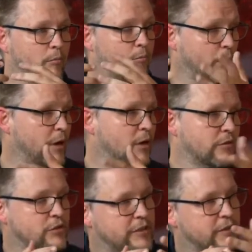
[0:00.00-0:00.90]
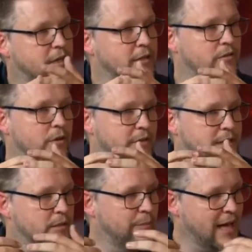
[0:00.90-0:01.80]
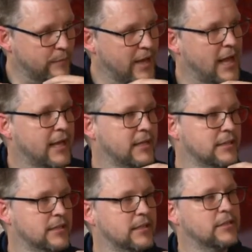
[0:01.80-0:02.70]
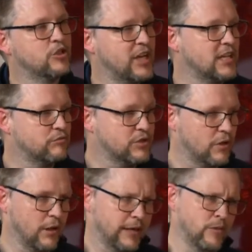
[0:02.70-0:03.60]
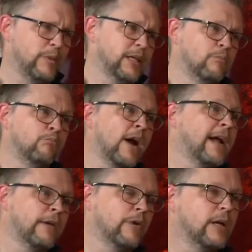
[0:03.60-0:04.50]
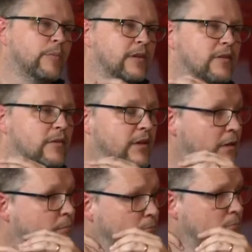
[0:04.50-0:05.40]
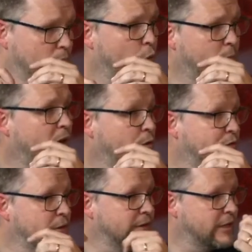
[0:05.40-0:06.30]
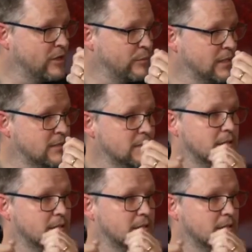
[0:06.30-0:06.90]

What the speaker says: But we also shifted it so that the backpack and the chest, which are like the big bragging right pieces, they're more powerful than the other pieces.